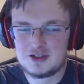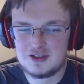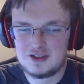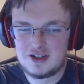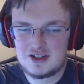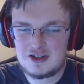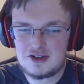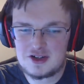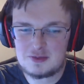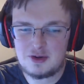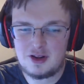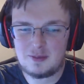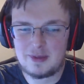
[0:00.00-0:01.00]
did you just
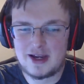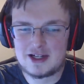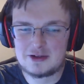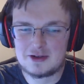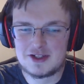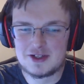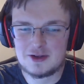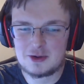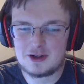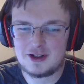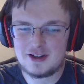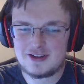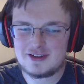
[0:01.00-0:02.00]
pull a Patrick
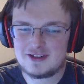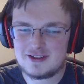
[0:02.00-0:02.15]
Soderlund?